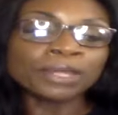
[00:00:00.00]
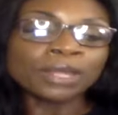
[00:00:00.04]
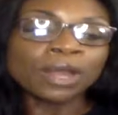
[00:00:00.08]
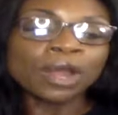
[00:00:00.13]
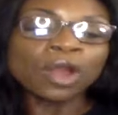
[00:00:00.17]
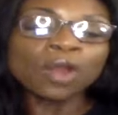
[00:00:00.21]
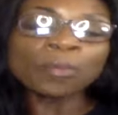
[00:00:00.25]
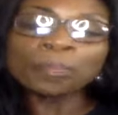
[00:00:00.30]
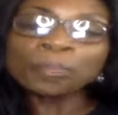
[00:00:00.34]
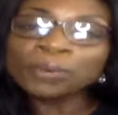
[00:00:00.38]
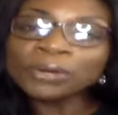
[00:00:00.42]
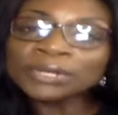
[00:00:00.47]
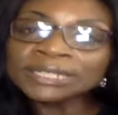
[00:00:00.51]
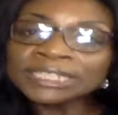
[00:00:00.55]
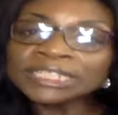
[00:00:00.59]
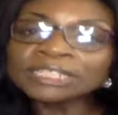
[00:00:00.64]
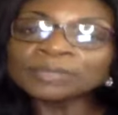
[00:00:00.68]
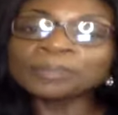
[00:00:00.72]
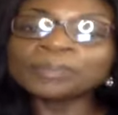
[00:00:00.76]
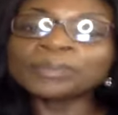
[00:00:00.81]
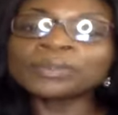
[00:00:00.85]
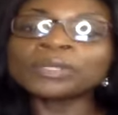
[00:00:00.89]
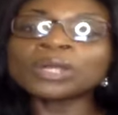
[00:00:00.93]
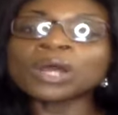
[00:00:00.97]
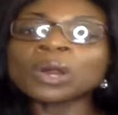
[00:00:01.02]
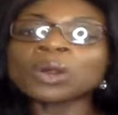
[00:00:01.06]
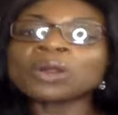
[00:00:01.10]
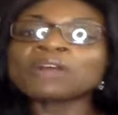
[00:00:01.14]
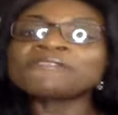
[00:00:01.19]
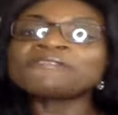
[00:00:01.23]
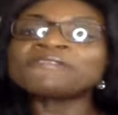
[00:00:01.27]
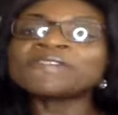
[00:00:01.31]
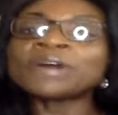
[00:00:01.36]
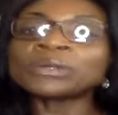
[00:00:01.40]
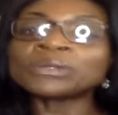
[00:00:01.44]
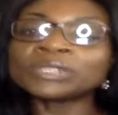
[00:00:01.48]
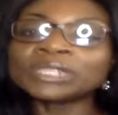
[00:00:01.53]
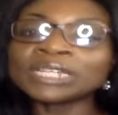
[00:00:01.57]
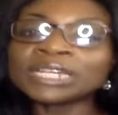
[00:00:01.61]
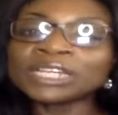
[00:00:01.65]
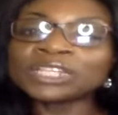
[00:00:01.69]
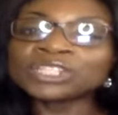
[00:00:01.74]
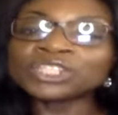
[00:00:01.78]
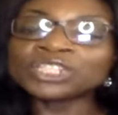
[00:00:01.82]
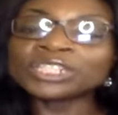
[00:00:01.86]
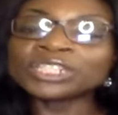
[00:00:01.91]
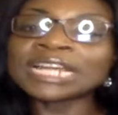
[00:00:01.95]
our principle or our
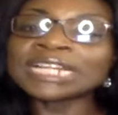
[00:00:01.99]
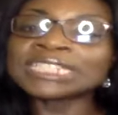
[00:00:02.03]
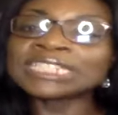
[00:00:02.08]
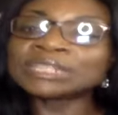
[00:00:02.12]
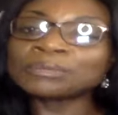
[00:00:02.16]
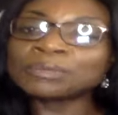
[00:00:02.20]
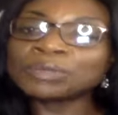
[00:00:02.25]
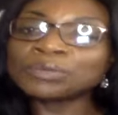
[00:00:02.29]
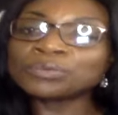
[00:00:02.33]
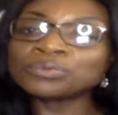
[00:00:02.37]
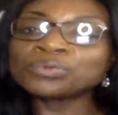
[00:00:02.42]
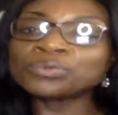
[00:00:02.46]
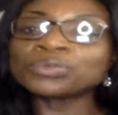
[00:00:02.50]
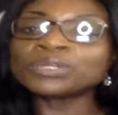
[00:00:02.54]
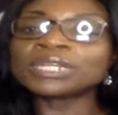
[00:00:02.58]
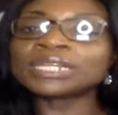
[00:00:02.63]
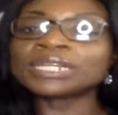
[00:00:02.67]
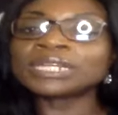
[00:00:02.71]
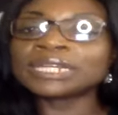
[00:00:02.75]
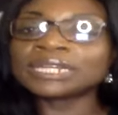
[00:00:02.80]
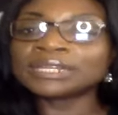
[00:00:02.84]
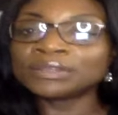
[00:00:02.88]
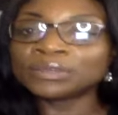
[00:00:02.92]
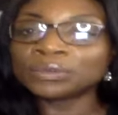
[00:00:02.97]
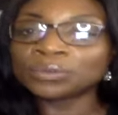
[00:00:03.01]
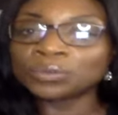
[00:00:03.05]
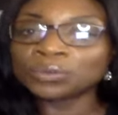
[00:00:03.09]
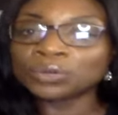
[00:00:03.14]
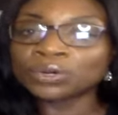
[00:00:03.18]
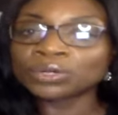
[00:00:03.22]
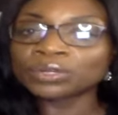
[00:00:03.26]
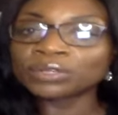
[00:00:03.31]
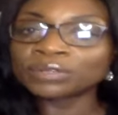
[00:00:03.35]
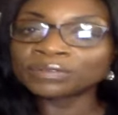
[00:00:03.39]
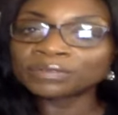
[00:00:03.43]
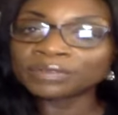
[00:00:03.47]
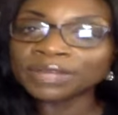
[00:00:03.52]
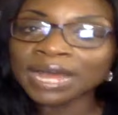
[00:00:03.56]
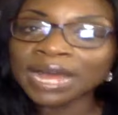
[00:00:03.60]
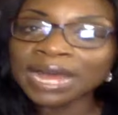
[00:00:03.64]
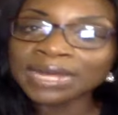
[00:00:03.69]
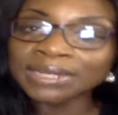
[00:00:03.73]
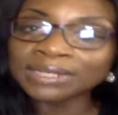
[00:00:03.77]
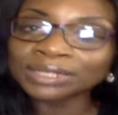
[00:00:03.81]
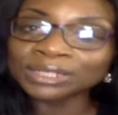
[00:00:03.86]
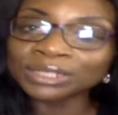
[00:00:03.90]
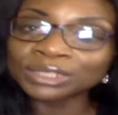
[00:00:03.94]
foundation has to be rooted in the Word of
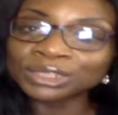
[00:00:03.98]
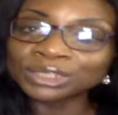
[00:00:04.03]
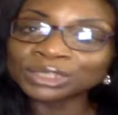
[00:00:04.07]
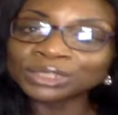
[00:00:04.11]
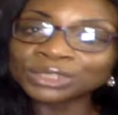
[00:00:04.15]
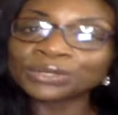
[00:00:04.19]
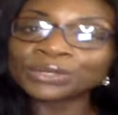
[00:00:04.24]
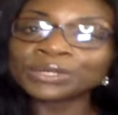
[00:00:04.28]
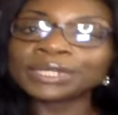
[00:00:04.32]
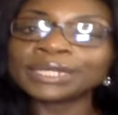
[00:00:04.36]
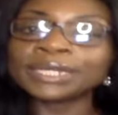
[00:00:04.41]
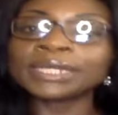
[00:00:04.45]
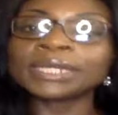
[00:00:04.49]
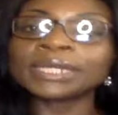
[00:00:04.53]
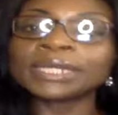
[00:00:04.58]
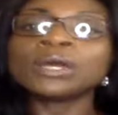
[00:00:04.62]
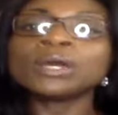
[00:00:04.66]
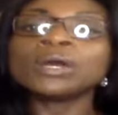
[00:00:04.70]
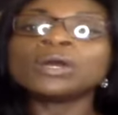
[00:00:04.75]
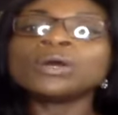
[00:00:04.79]
God concerning